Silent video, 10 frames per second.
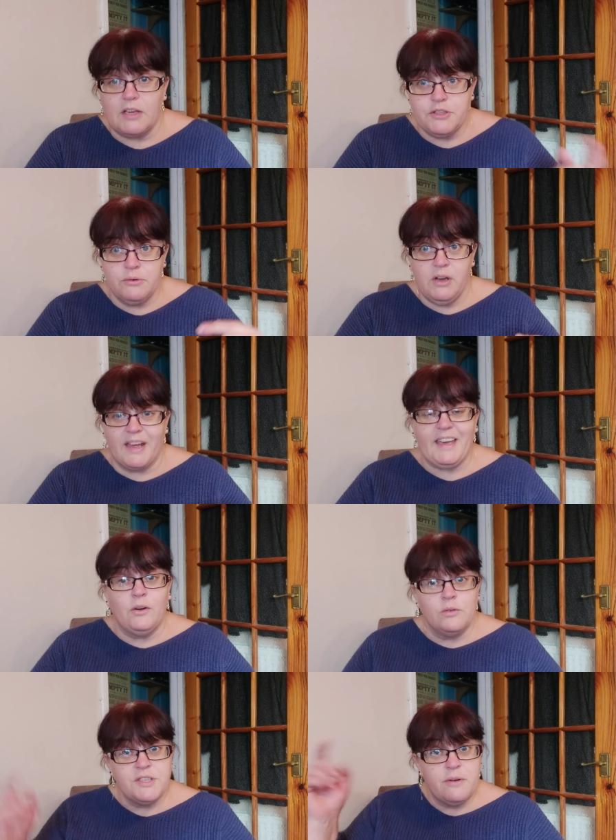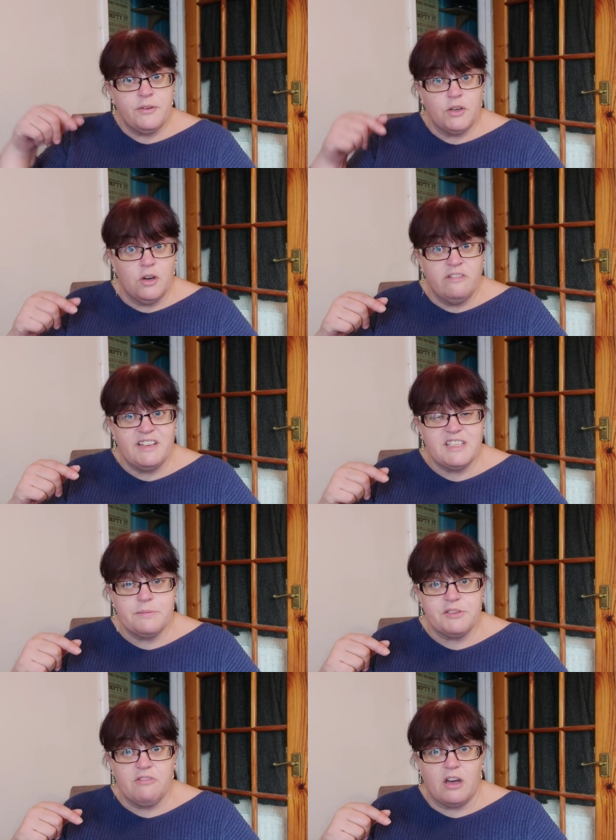like, and also if you're not already
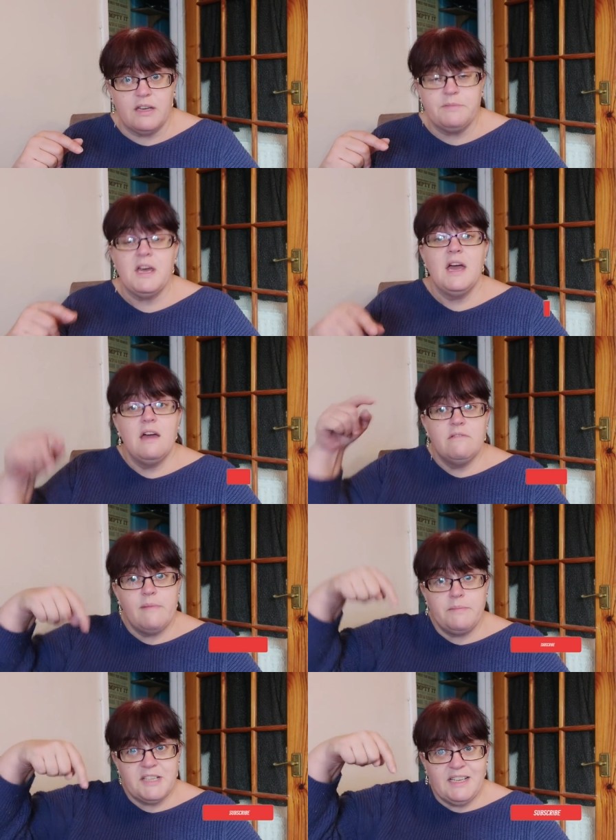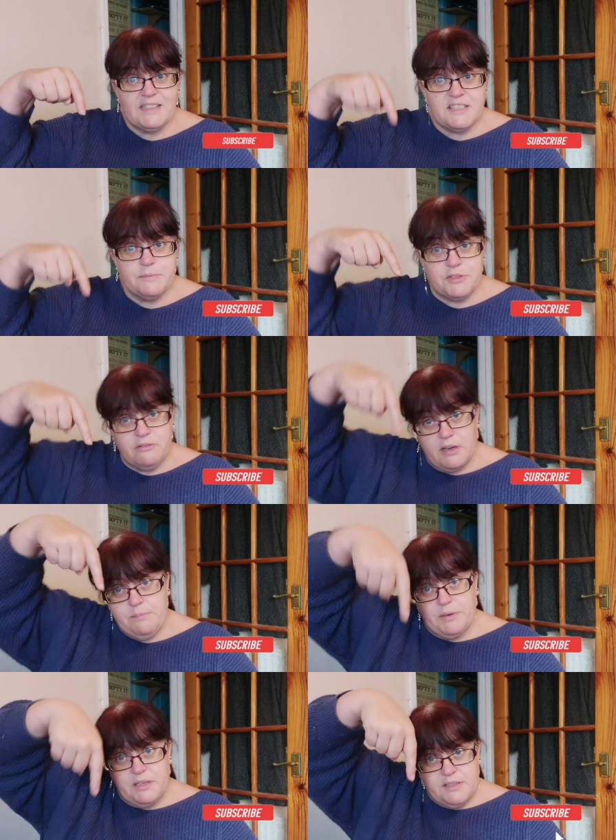subscribed, remember to click the
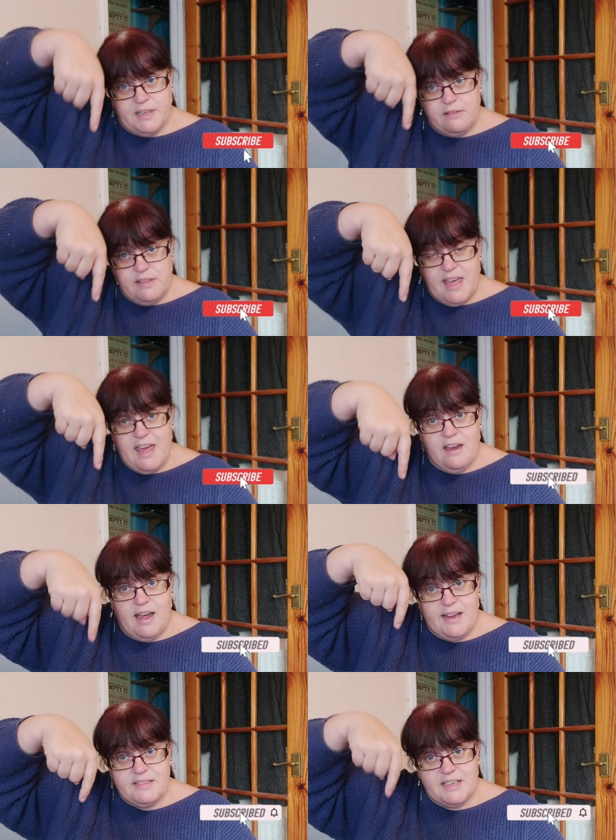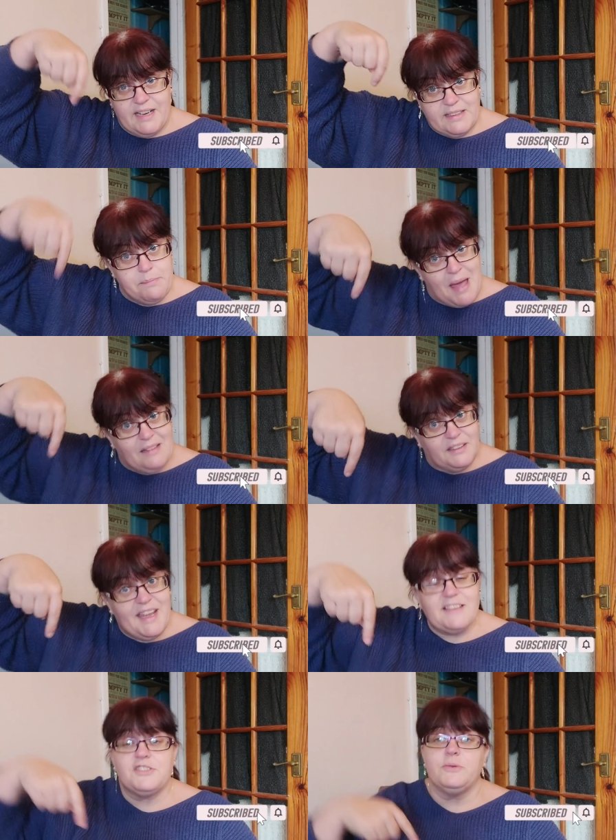subscribe button down there and click the bell
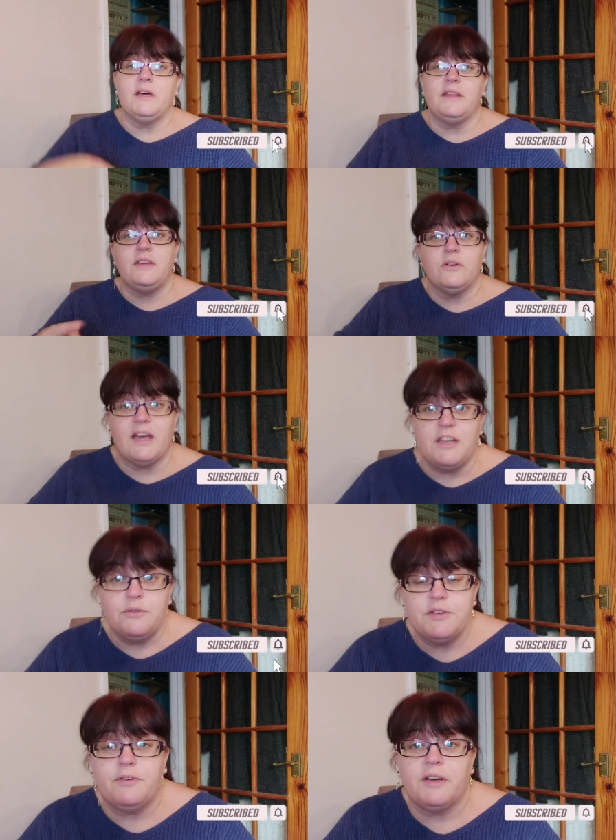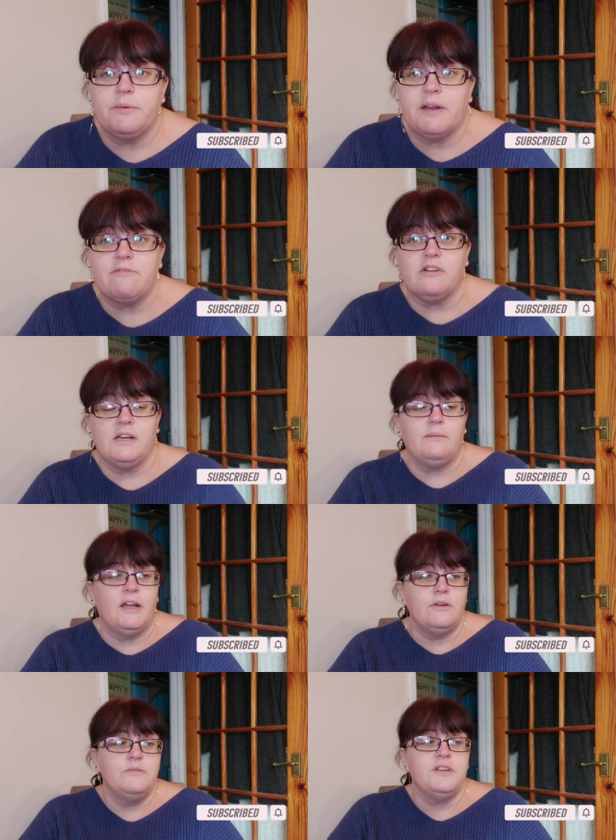next to it, and then you'll get notified whenever I
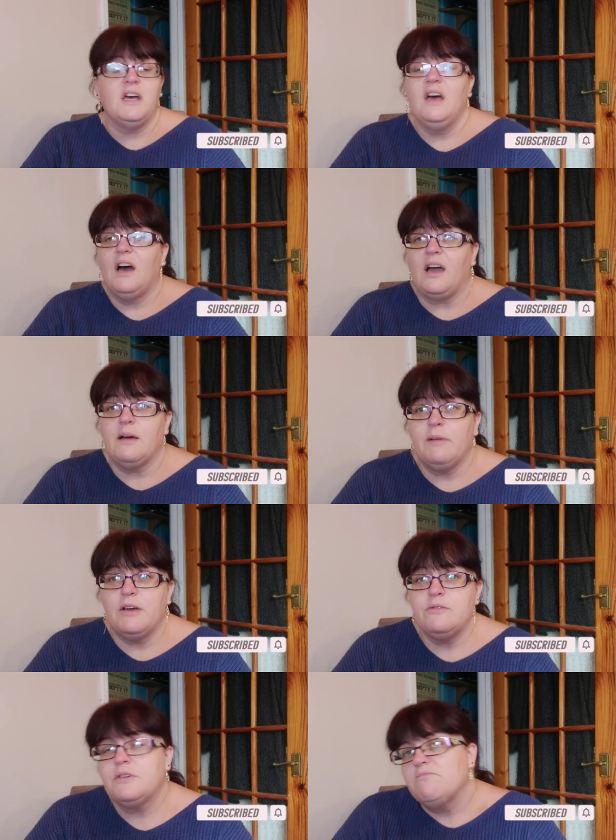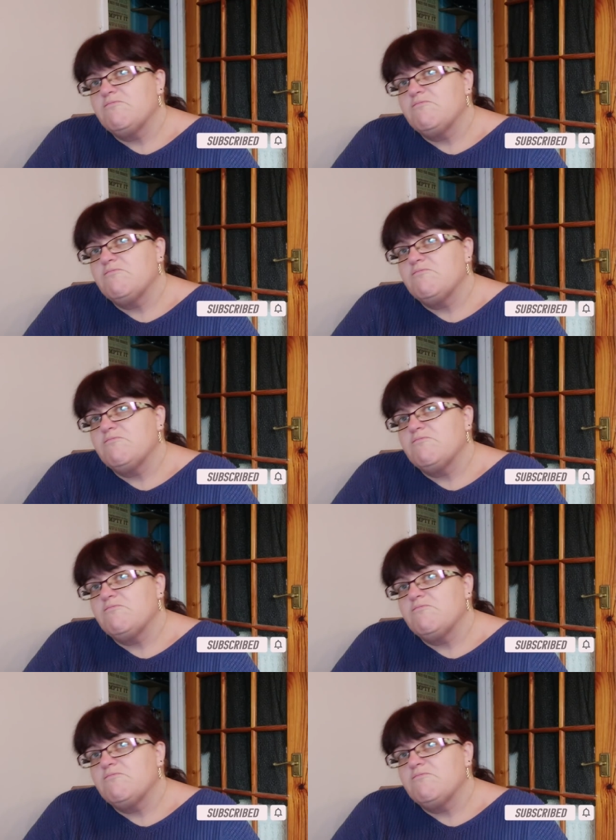upload. I upload